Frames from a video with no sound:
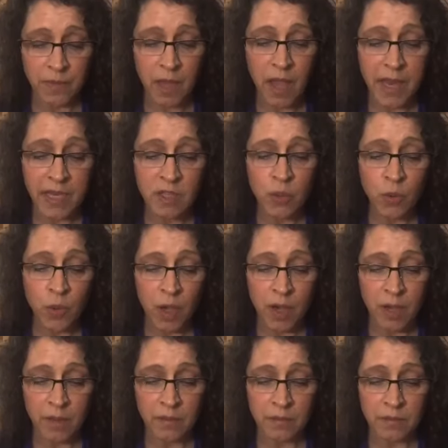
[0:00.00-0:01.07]
I ignore
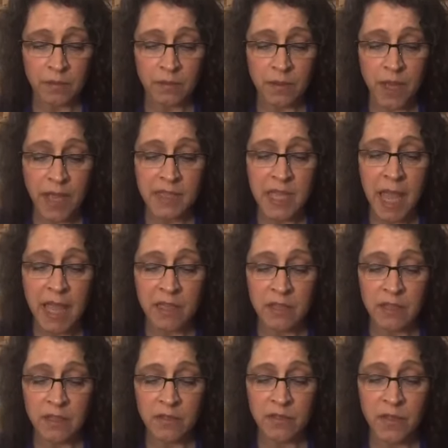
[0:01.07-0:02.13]
her and head
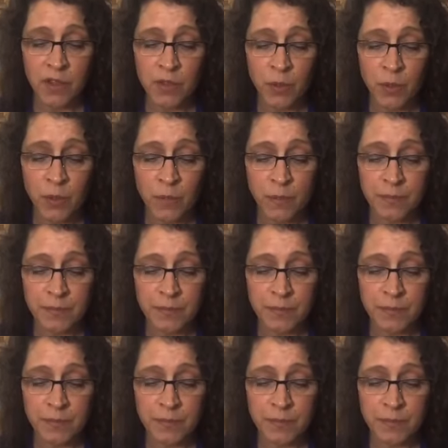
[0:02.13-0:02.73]
for the door.